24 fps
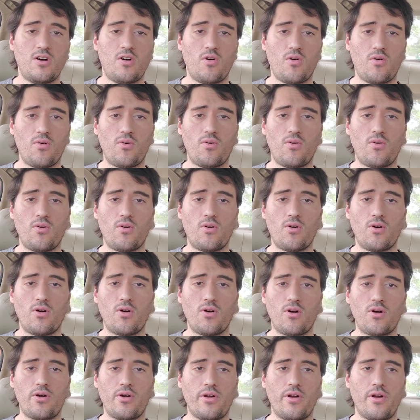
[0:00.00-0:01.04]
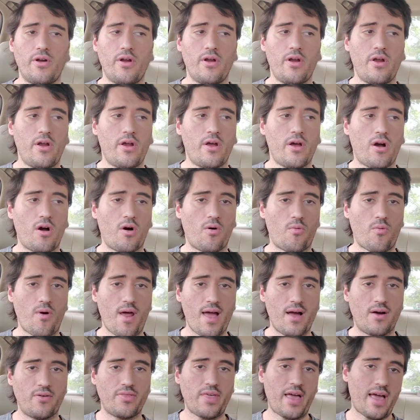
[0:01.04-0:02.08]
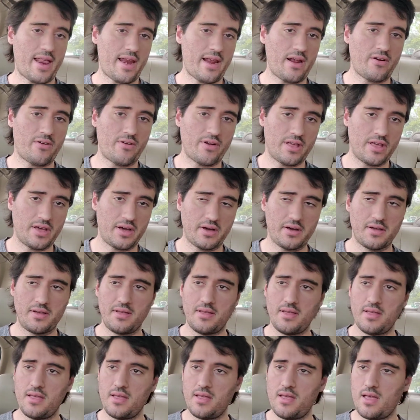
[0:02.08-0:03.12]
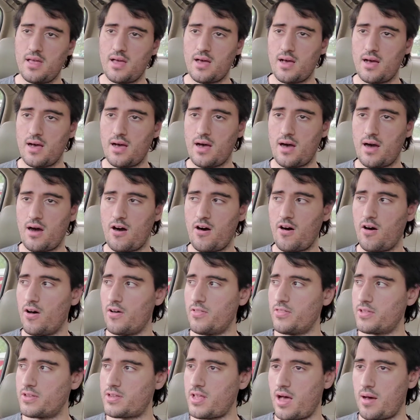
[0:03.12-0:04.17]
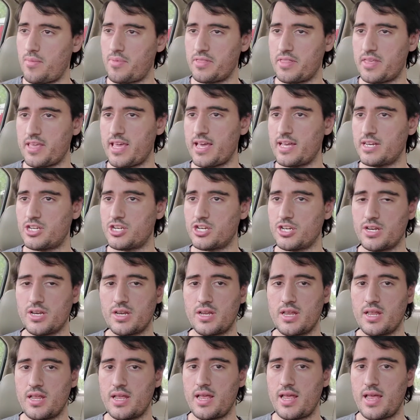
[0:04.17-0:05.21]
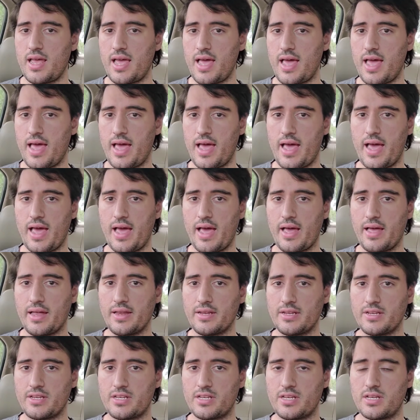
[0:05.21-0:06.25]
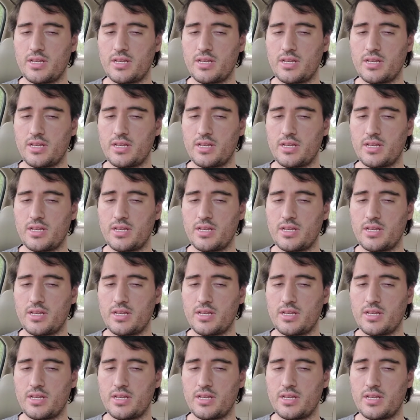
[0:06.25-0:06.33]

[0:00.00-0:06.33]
or around that area on the top of the engine, and